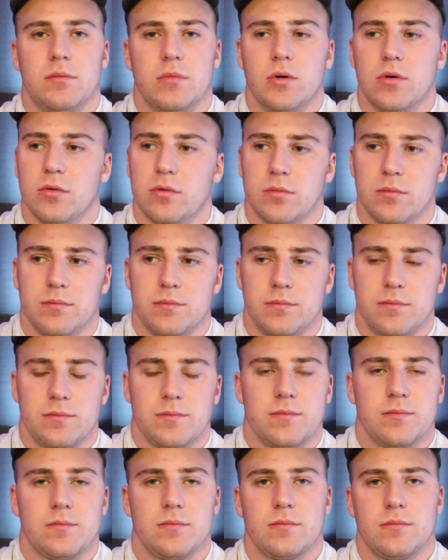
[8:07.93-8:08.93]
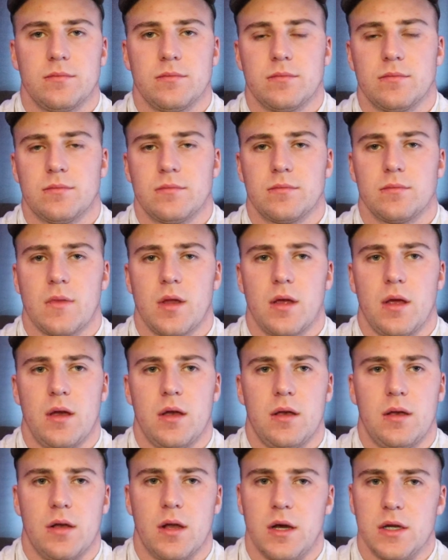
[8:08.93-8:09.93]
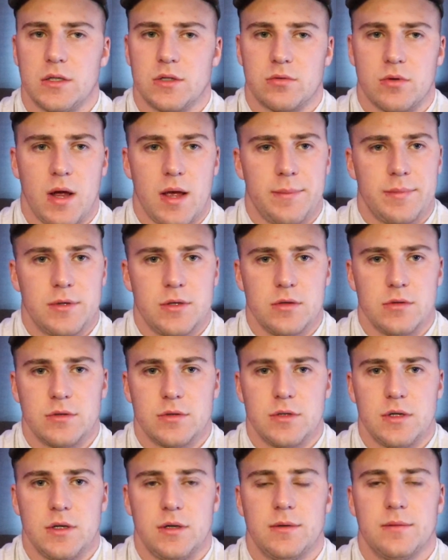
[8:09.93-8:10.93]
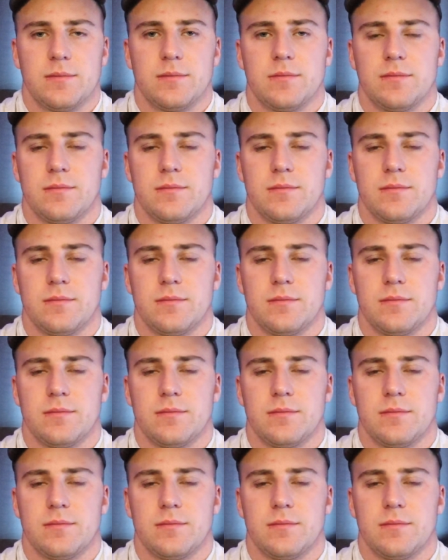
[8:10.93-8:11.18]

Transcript: Boom. Nice, ripe, juicy.